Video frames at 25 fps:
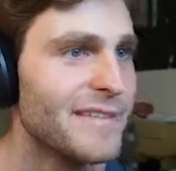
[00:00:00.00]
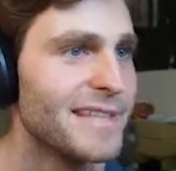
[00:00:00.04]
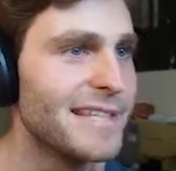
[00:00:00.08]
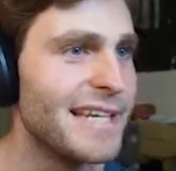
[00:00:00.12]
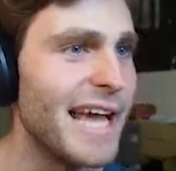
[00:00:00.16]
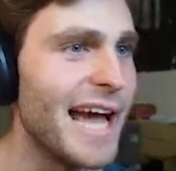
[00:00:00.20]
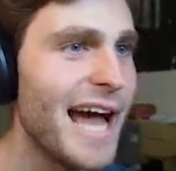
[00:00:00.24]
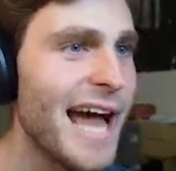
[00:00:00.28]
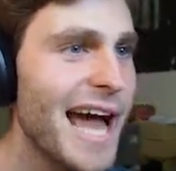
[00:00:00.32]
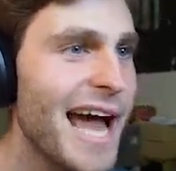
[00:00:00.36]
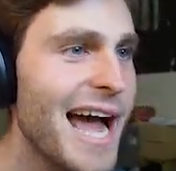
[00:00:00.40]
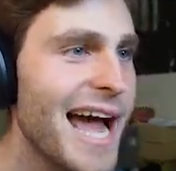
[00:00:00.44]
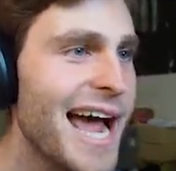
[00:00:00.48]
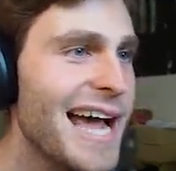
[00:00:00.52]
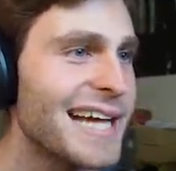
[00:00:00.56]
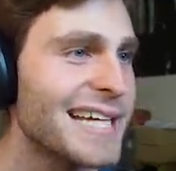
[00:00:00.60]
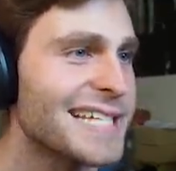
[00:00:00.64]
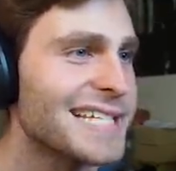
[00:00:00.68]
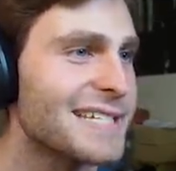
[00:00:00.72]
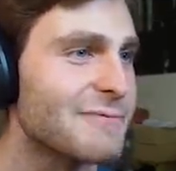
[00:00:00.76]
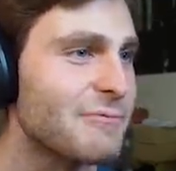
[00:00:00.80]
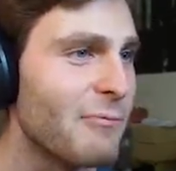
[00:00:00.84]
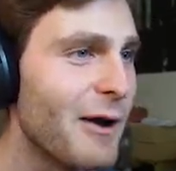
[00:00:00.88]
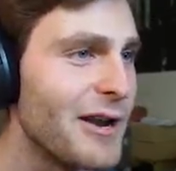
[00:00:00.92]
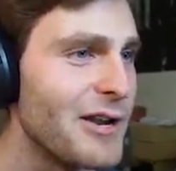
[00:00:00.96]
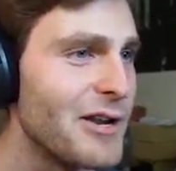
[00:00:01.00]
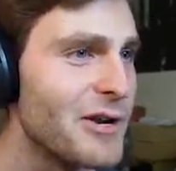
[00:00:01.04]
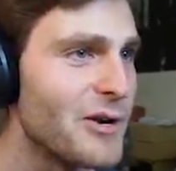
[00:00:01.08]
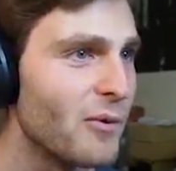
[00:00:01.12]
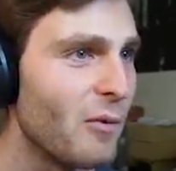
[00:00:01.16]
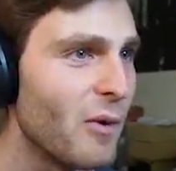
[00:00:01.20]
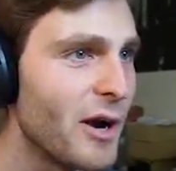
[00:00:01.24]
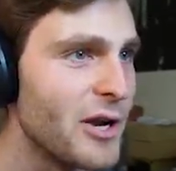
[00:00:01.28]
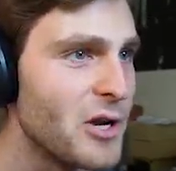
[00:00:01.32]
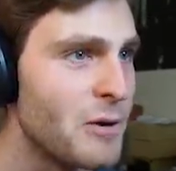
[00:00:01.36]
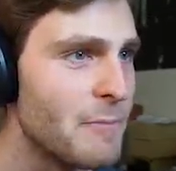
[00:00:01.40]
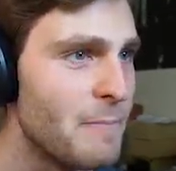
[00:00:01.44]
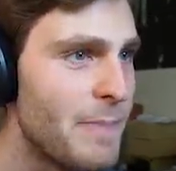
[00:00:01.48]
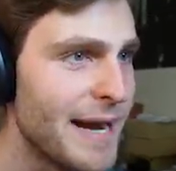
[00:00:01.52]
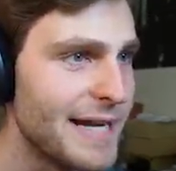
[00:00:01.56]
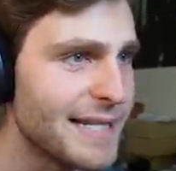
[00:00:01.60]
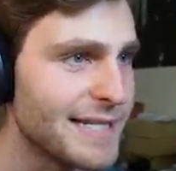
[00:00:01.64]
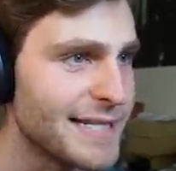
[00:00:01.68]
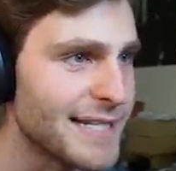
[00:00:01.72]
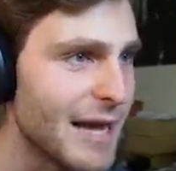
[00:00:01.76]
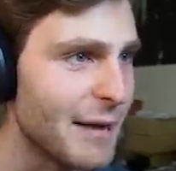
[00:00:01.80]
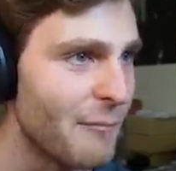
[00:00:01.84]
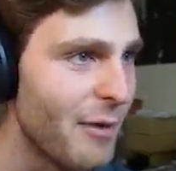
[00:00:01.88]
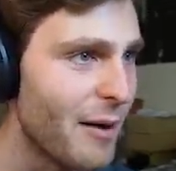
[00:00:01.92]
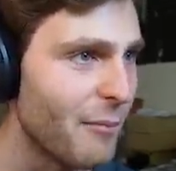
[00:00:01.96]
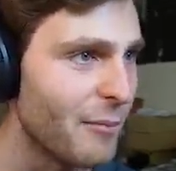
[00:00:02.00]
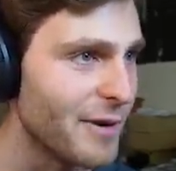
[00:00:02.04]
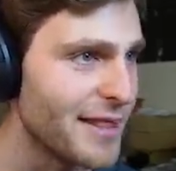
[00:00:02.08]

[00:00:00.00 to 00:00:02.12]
Yes! When you when you beat someone